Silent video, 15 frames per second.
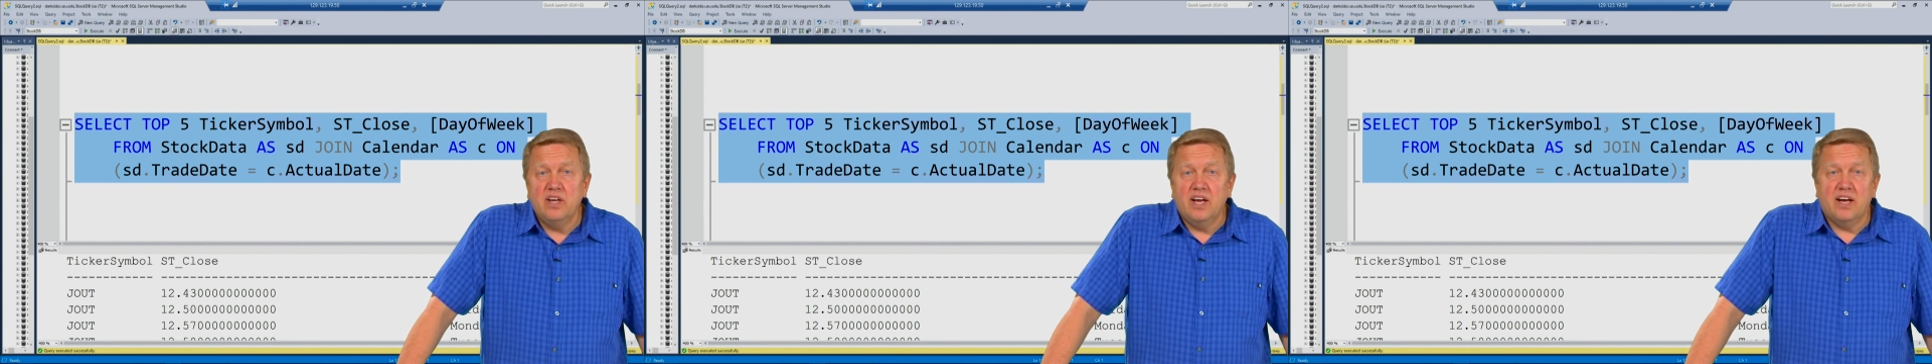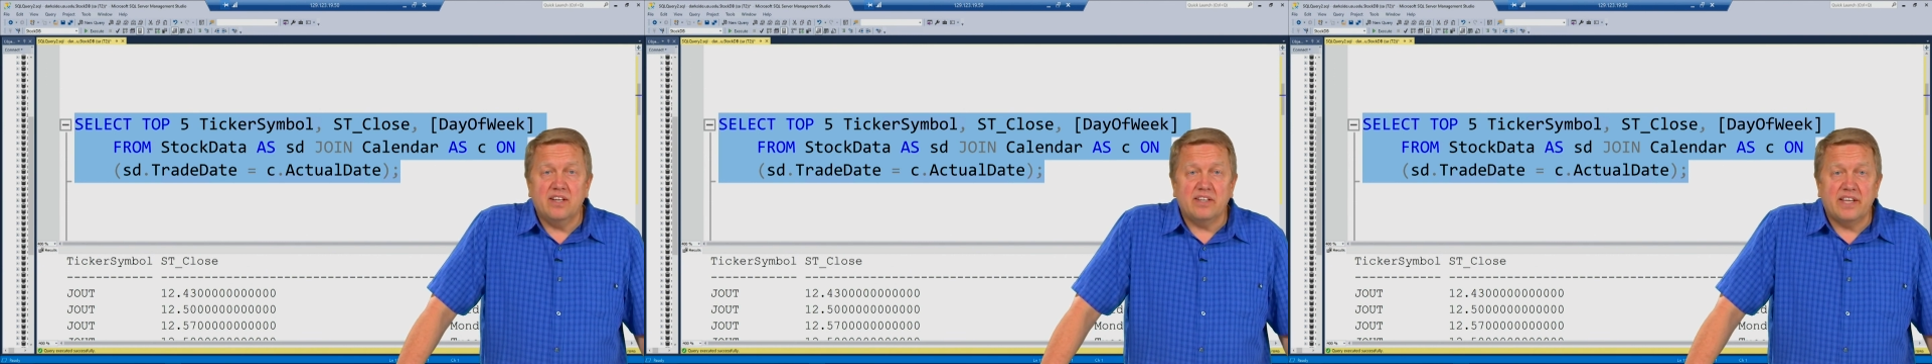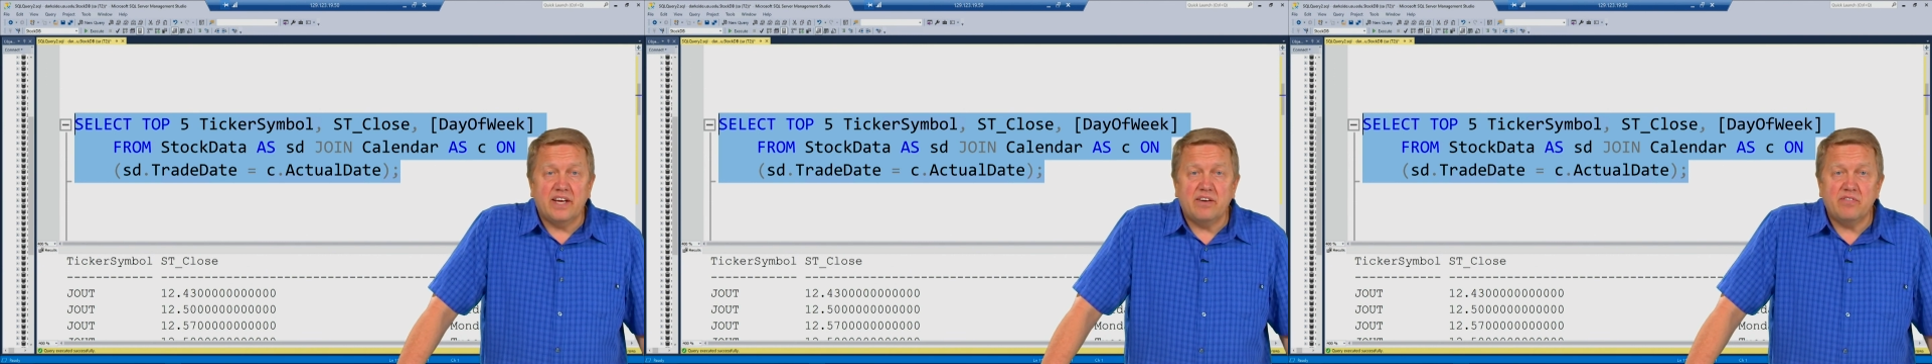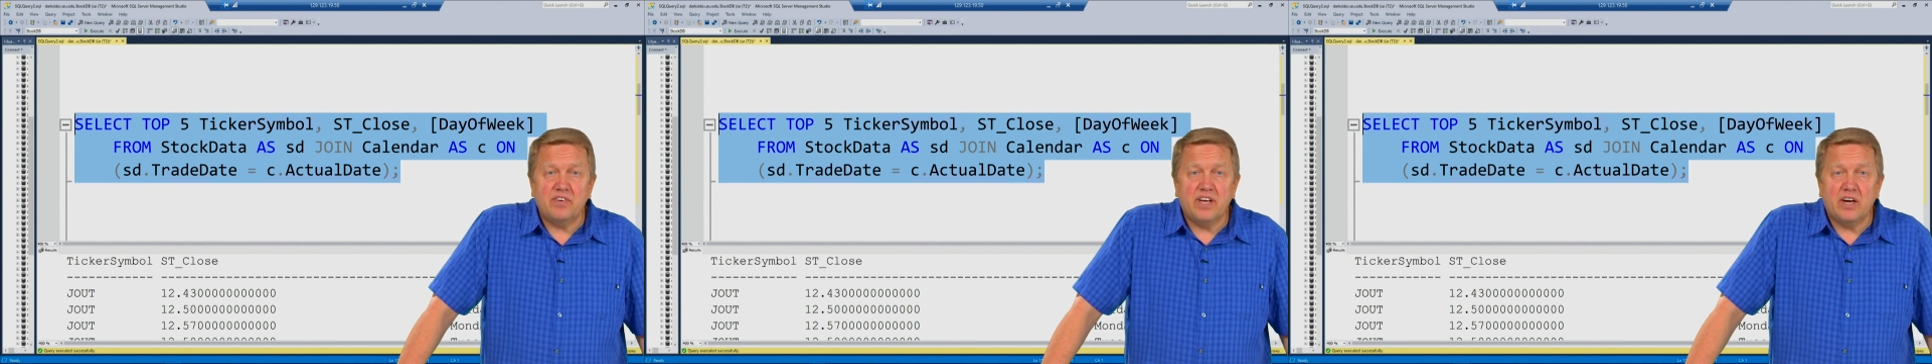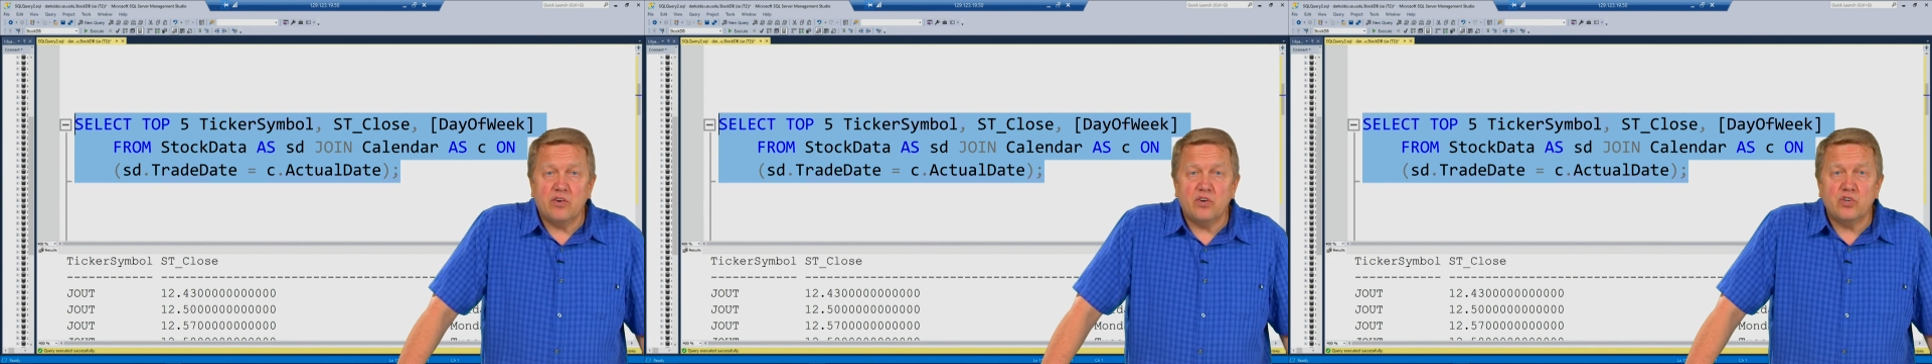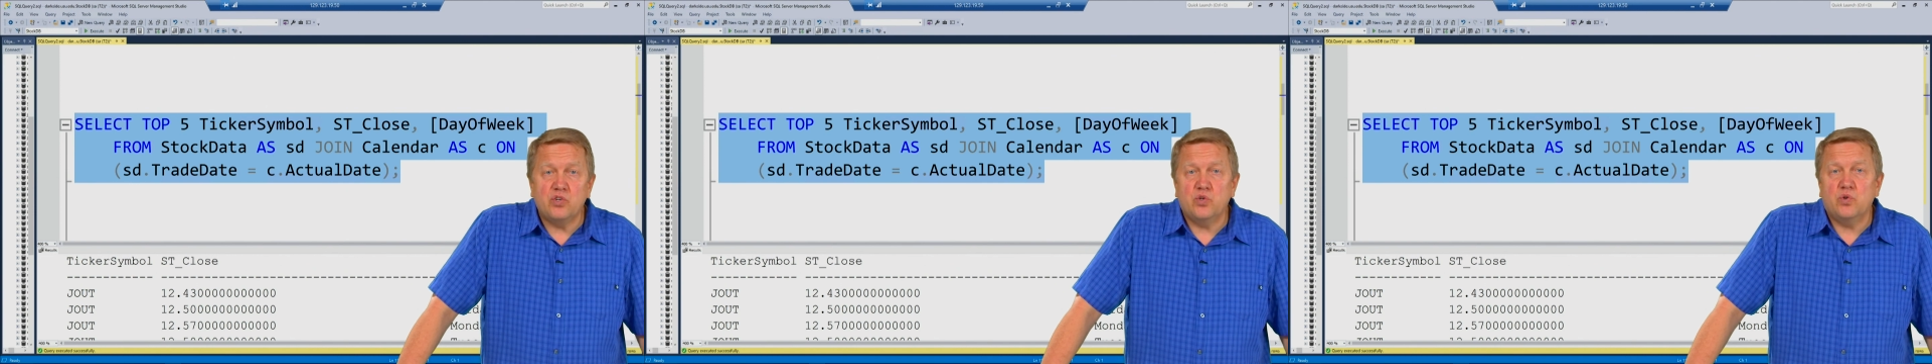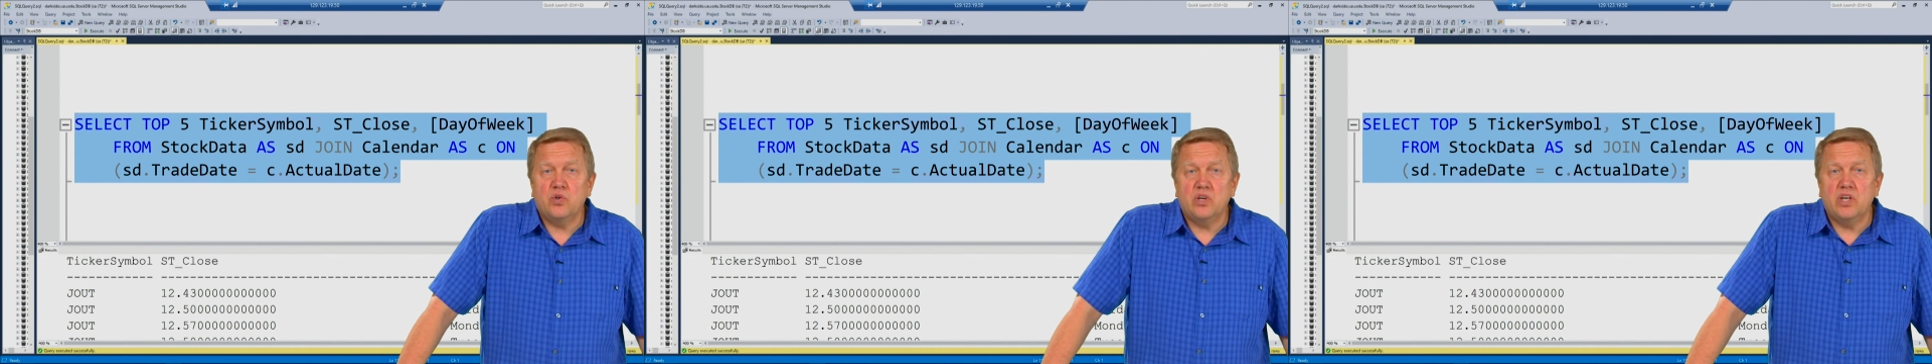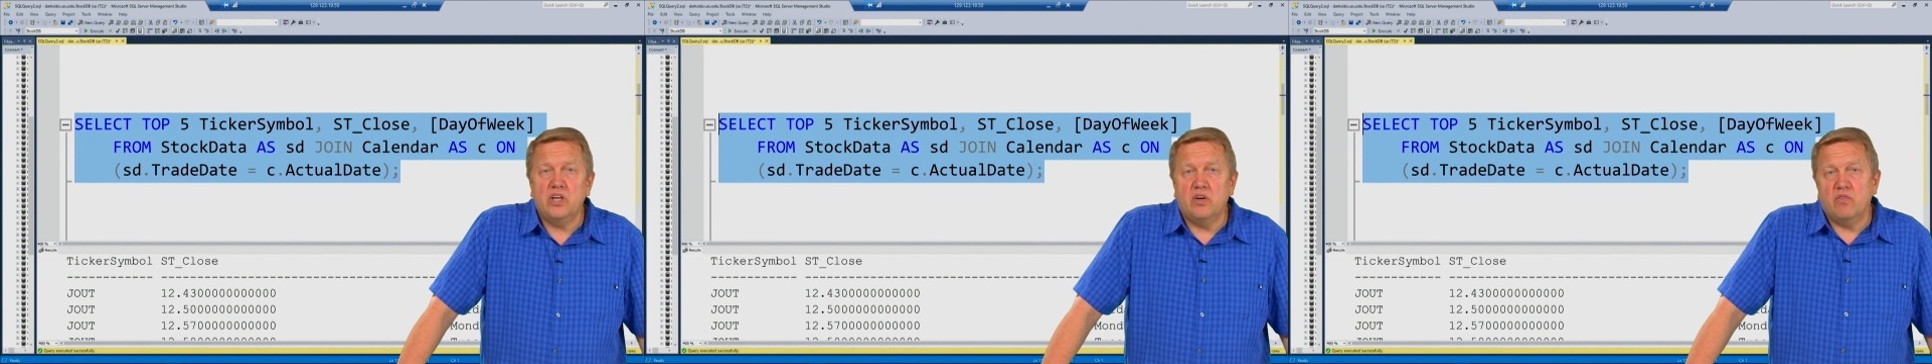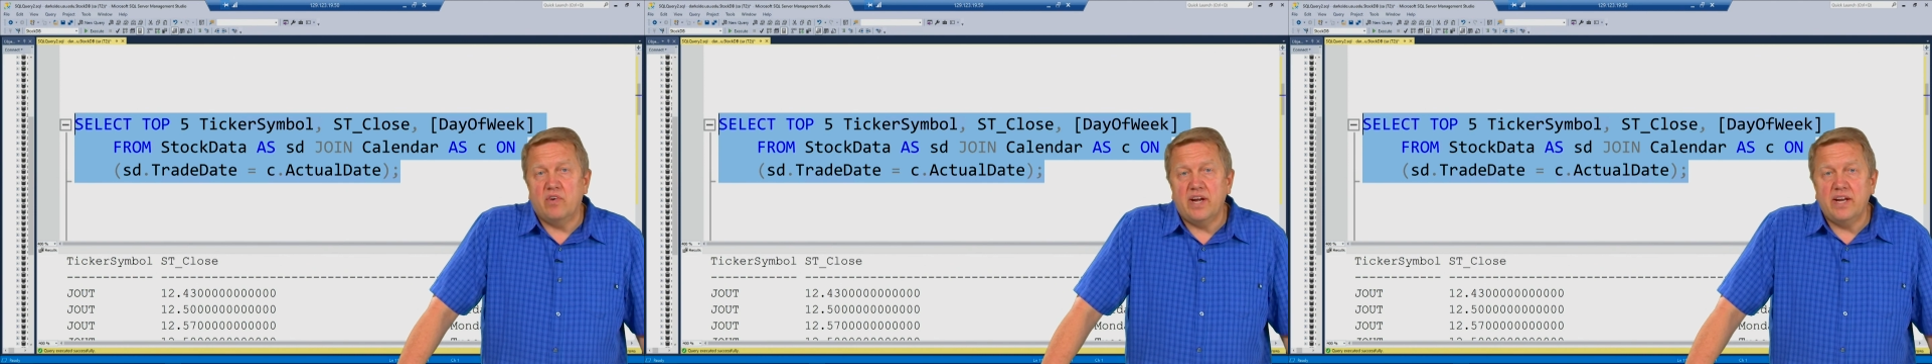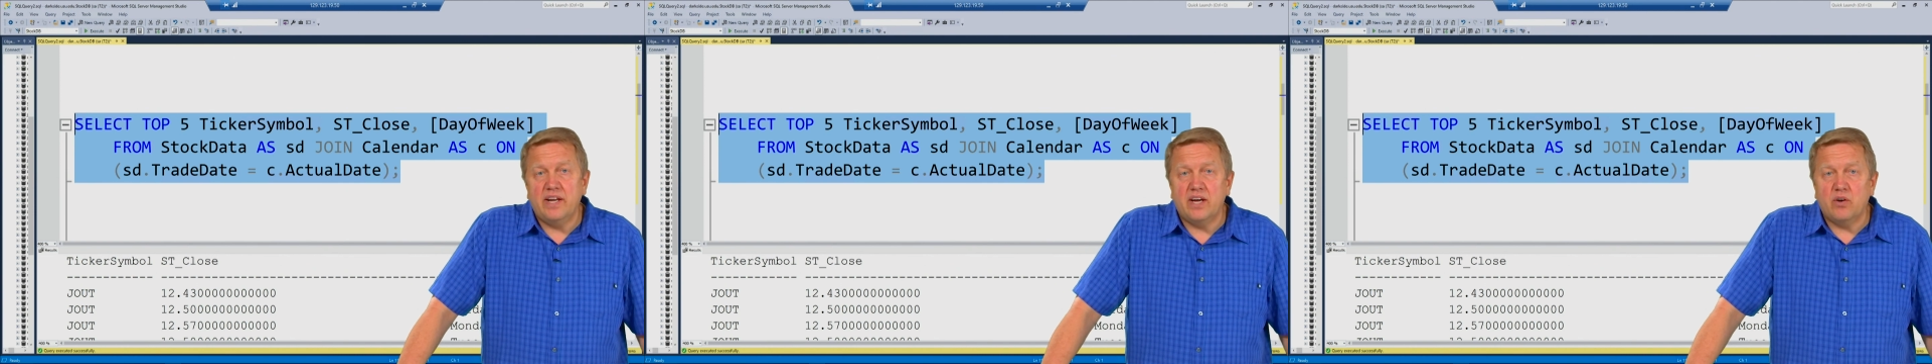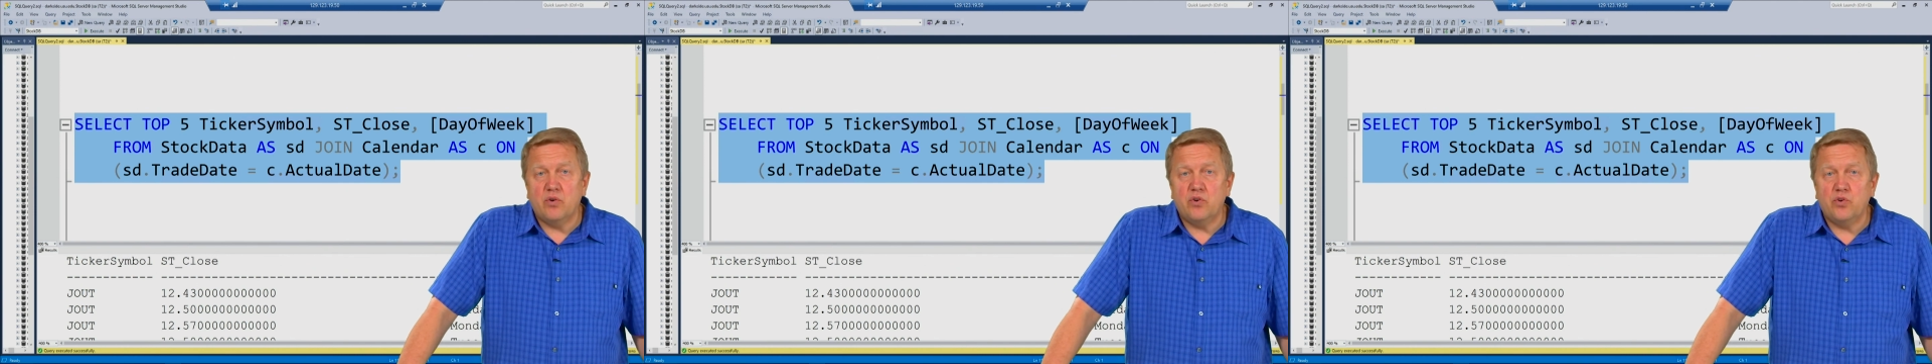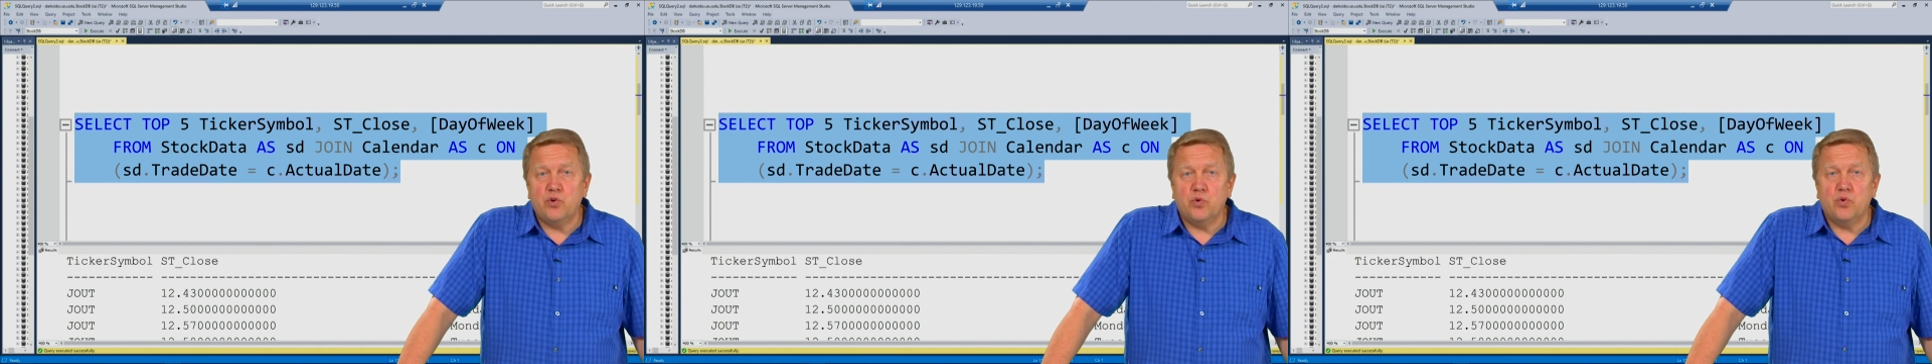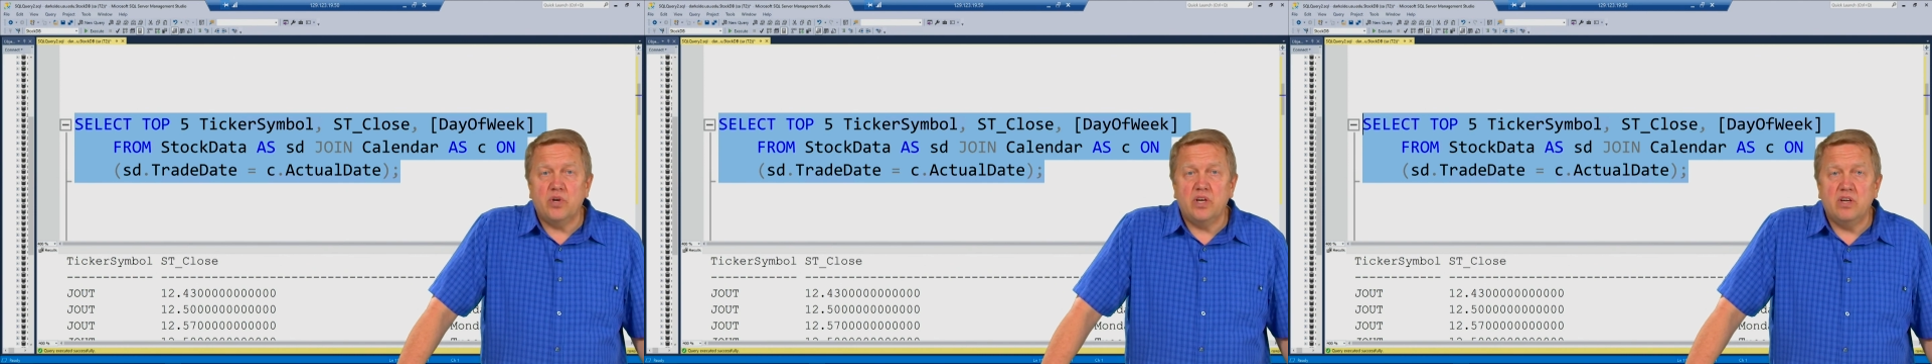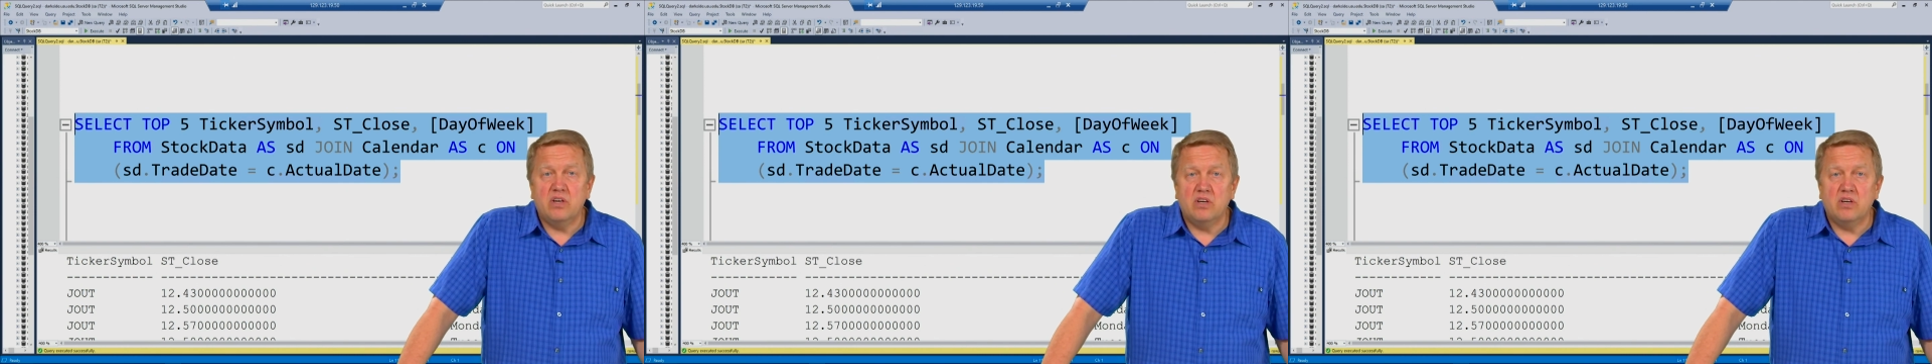a left outer join, a right outer join,